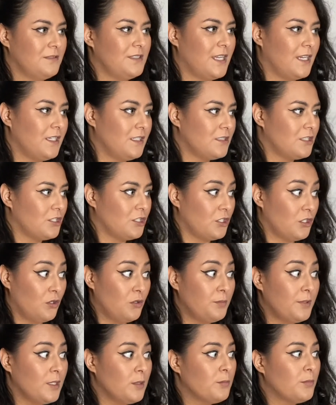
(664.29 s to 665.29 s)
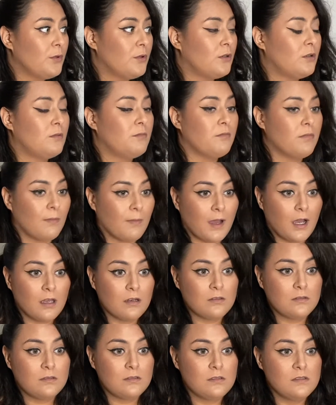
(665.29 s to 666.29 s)
Getting to know people,
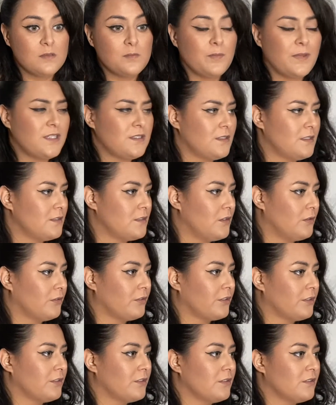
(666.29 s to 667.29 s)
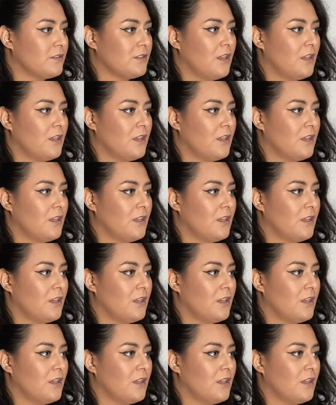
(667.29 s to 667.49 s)
models, business owners,